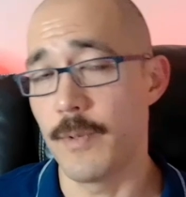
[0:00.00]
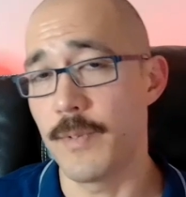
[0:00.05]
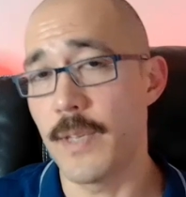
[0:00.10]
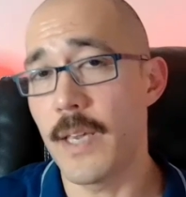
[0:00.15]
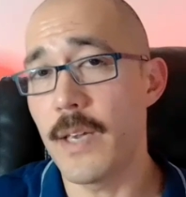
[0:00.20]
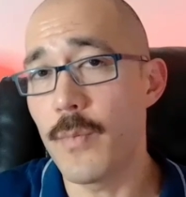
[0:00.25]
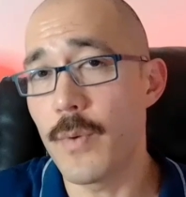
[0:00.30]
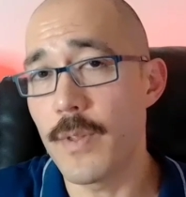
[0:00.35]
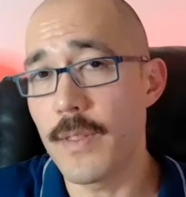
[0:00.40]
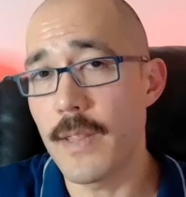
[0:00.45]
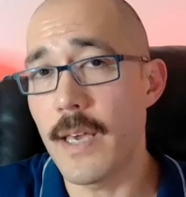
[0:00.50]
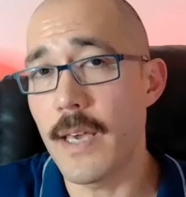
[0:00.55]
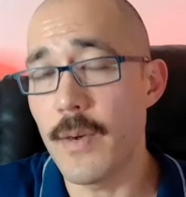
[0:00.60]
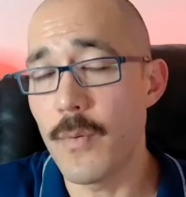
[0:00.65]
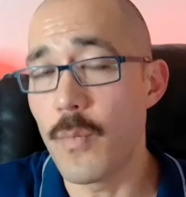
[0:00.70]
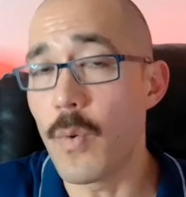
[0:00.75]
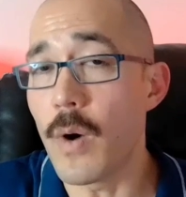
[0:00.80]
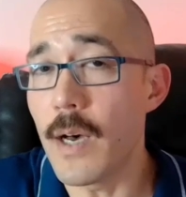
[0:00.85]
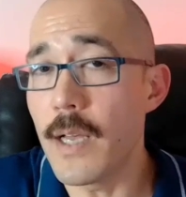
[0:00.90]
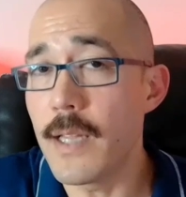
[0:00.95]
take what they
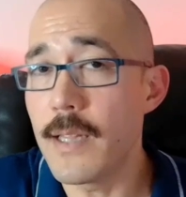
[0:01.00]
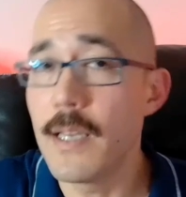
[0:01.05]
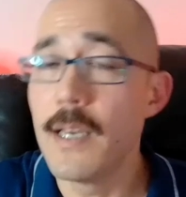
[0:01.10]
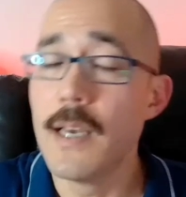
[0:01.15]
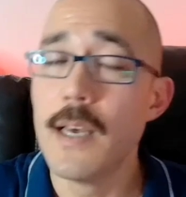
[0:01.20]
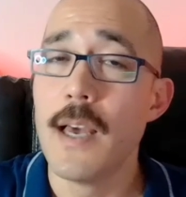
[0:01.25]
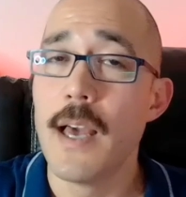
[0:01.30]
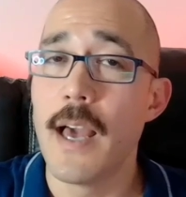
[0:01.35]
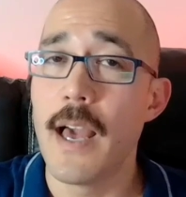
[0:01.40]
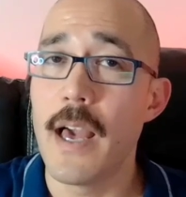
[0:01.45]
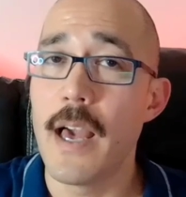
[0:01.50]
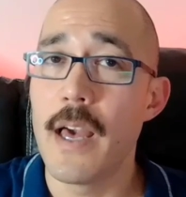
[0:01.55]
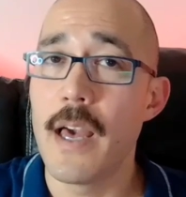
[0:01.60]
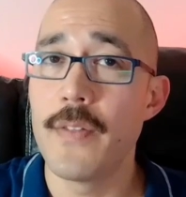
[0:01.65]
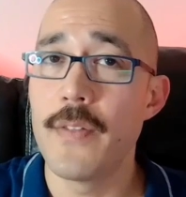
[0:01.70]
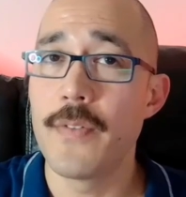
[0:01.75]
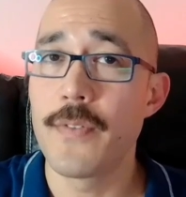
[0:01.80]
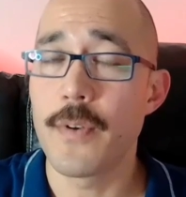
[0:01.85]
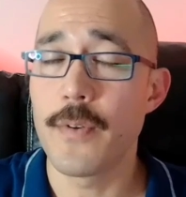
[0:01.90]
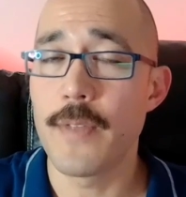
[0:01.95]
won,
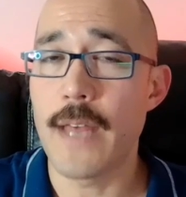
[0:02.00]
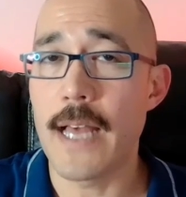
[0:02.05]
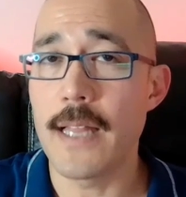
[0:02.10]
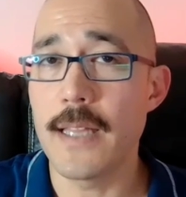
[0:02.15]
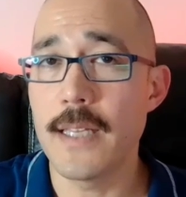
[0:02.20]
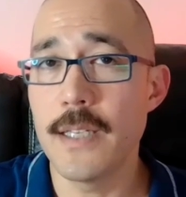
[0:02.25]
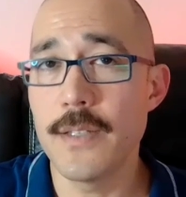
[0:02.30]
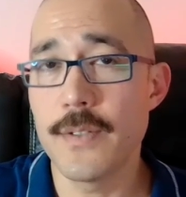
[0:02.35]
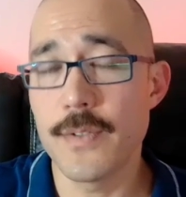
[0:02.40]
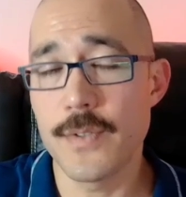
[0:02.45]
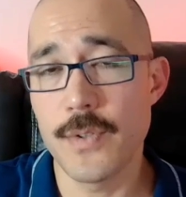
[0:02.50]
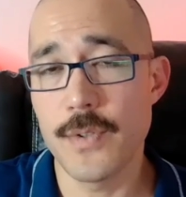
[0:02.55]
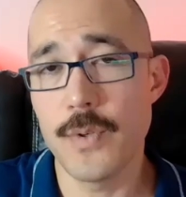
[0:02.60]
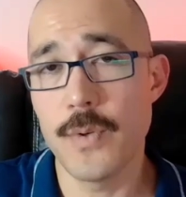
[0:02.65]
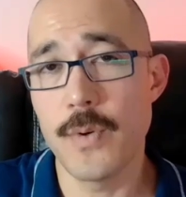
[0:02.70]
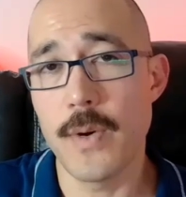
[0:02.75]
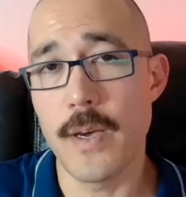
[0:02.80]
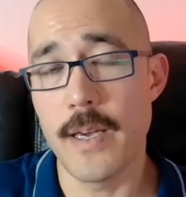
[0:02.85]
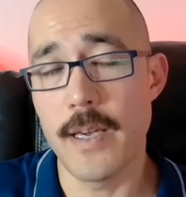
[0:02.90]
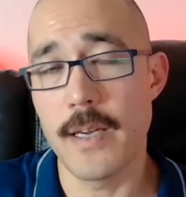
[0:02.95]
and so that leads
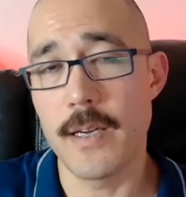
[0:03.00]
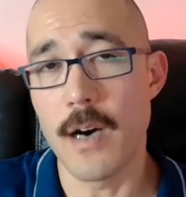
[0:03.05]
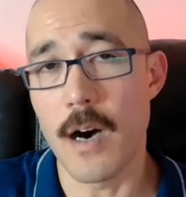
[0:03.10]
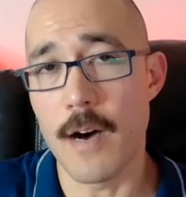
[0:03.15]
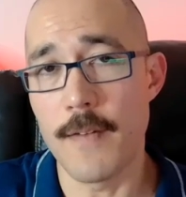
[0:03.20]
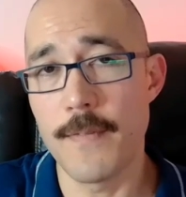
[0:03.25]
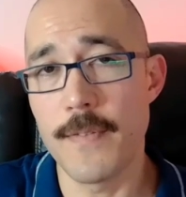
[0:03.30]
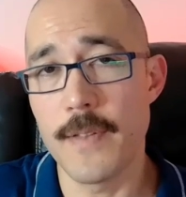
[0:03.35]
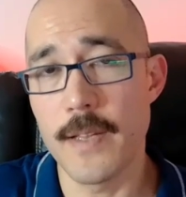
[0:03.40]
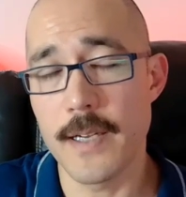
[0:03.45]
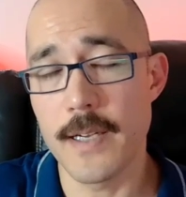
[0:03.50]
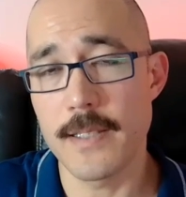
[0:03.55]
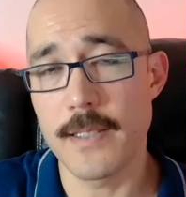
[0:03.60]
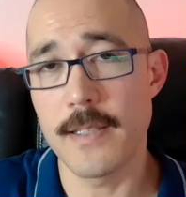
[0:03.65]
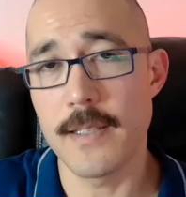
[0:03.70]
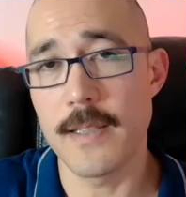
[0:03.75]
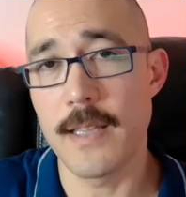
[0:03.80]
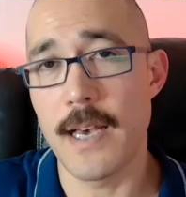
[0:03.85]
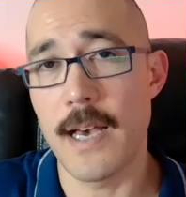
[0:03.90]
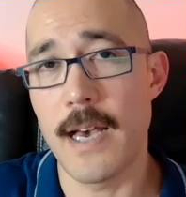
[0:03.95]
to a conflict
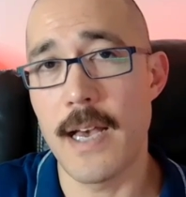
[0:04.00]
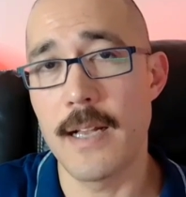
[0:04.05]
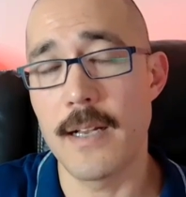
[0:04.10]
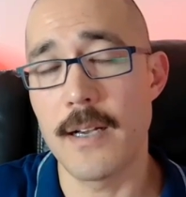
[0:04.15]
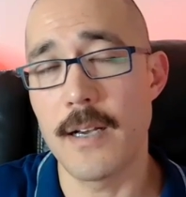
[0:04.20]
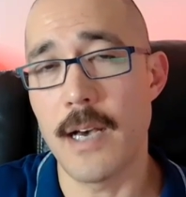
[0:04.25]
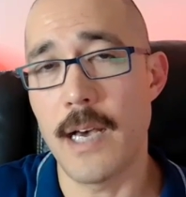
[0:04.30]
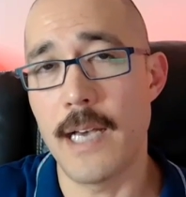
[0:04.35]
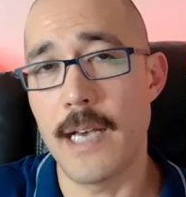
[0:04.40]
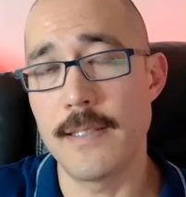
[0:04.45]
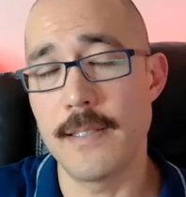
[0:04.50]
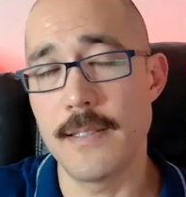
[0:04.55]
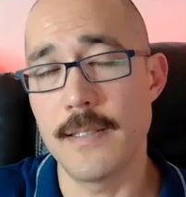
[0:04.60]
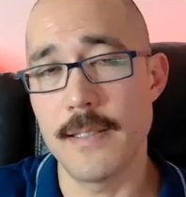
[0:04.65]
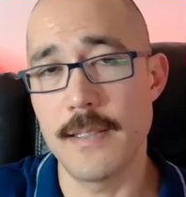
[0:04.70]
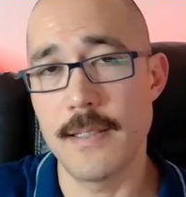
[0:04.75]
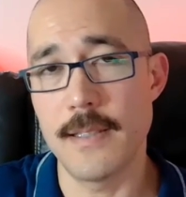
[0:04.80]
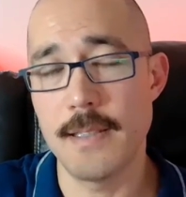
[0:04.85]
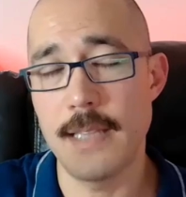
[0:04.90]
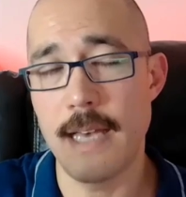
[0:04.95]
that has
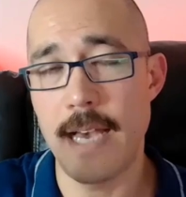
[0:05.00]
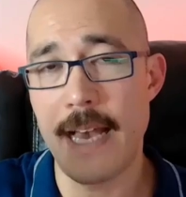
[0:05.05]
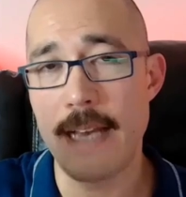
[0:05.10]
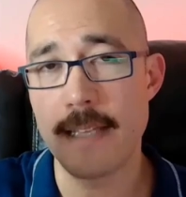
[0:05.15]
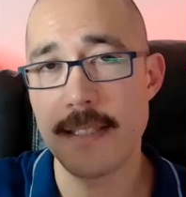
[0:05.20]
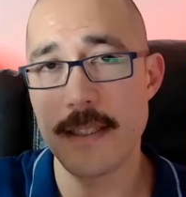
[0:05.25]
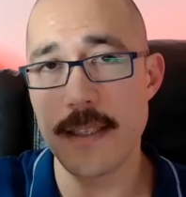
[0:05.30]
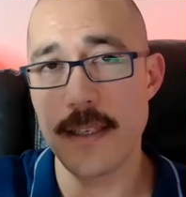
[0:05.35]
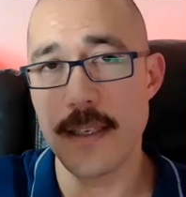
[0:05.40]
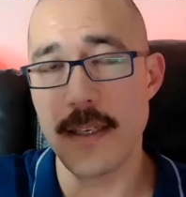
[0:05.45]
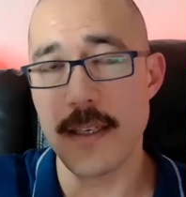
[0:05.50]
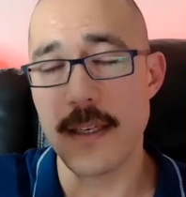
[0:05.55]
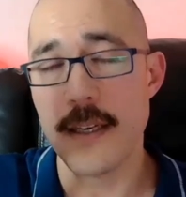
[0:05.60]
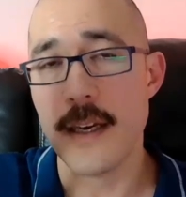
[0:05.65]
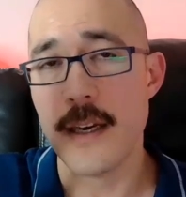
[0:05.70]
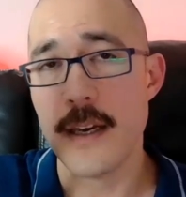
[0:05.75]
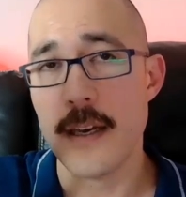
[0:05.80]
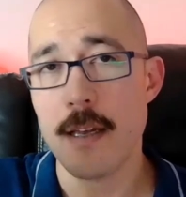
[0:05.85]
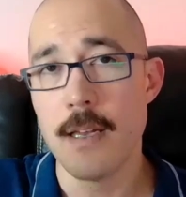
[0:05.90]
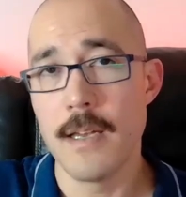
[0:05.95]
the
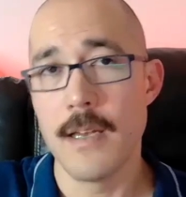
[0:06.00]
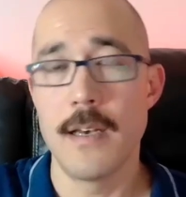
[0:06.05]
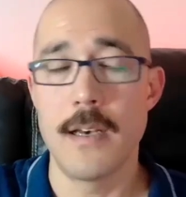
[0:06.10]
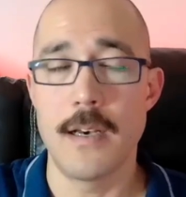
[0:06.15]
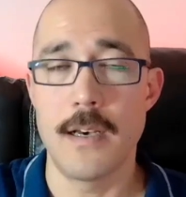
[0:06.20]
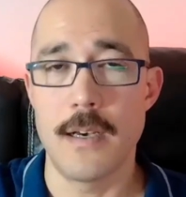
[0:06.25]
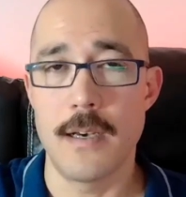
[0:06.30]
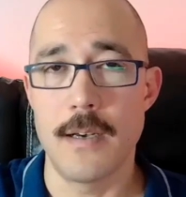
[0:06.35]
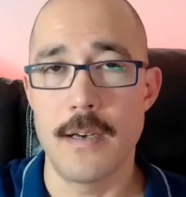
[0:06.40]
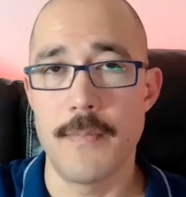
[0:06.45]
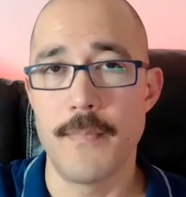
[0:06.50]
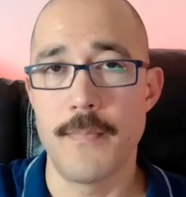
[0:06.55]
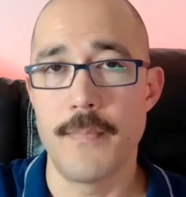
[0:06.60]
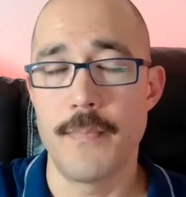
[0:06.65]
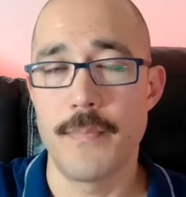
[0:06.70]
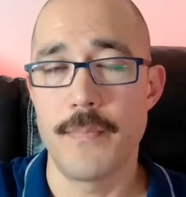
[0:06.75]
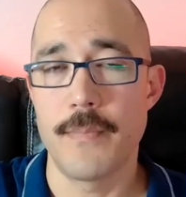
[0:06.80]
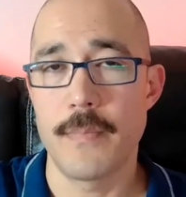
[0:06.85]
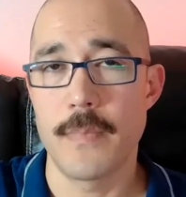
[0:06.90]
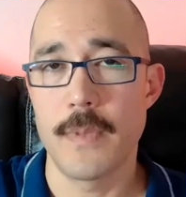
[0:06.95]

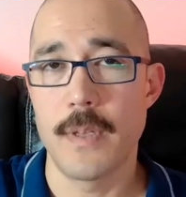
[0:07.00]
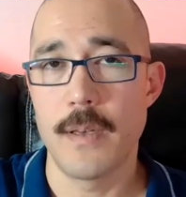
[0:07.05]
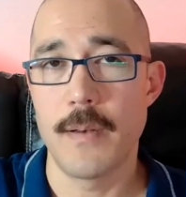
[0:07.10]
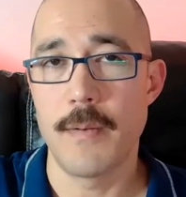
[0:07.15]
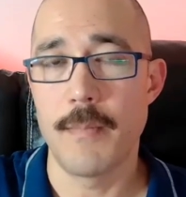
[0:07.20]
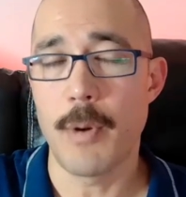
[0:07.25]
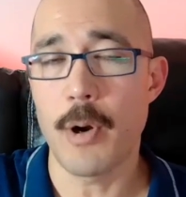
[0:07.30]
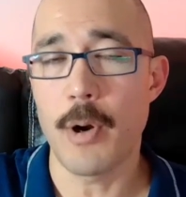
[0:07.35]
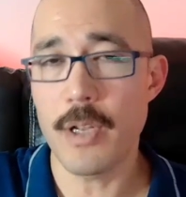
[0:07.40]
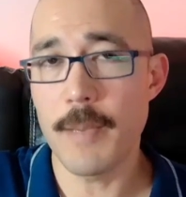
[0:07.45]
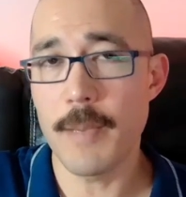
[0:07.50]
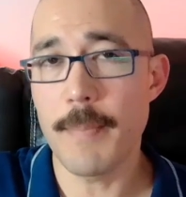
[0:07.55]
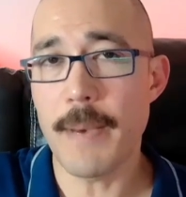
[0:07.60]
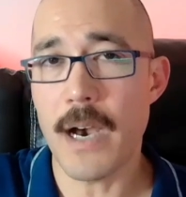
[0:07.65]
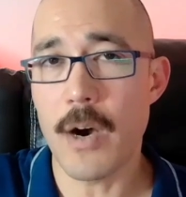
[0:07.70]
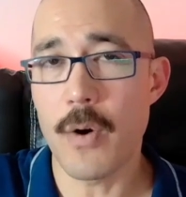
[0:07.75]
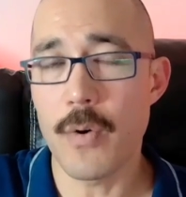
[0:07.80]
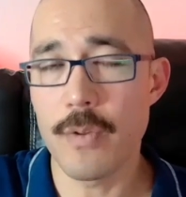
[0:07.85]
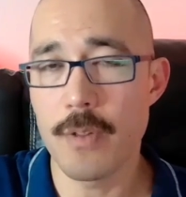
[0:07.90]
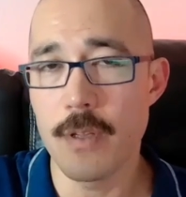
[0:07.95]
party in
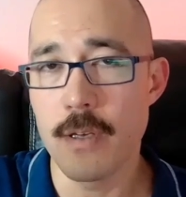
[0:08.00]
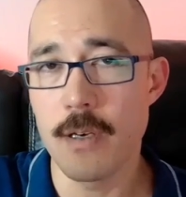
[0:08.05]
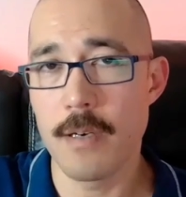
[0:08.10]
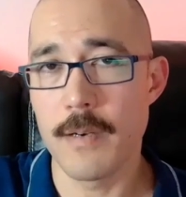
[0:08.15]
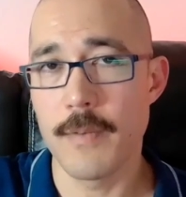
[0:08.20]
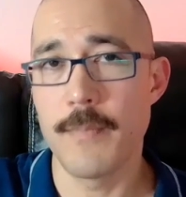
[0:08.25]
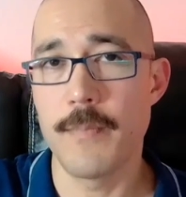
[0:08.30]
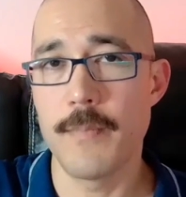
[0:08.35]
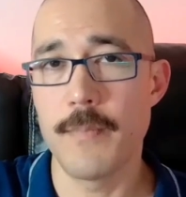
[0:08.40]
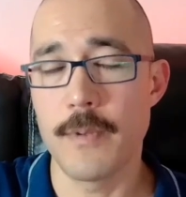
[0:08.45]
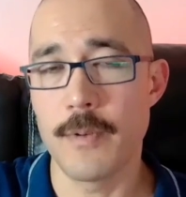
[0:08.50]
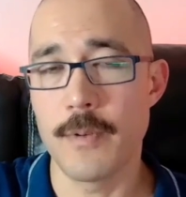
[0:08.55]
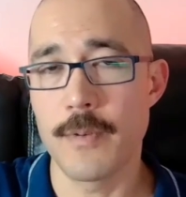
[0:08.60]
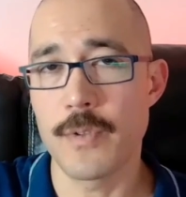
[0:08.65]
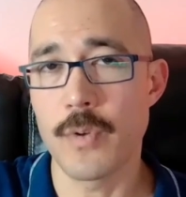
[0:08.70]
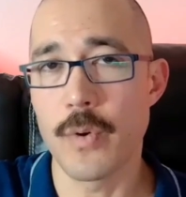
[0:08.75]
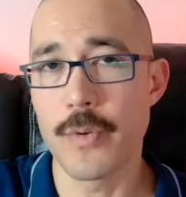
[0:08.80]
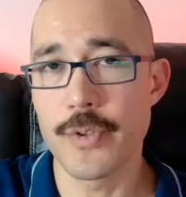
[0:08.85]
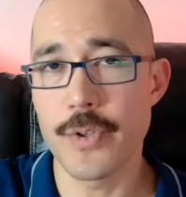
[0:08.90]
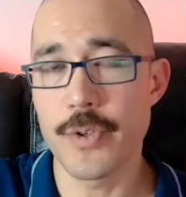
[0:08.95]
power, the
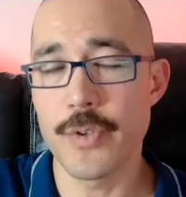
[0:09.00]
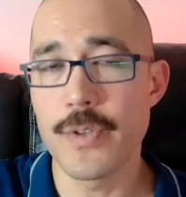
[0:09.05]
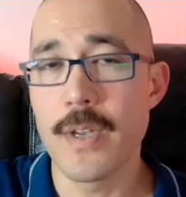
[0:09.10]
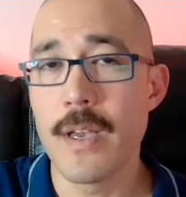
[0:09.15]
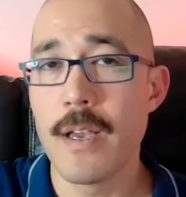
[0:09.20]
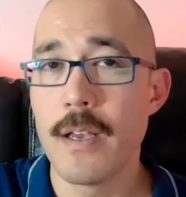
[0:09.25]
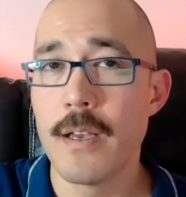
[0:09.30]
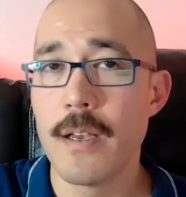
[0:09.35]
soldiers,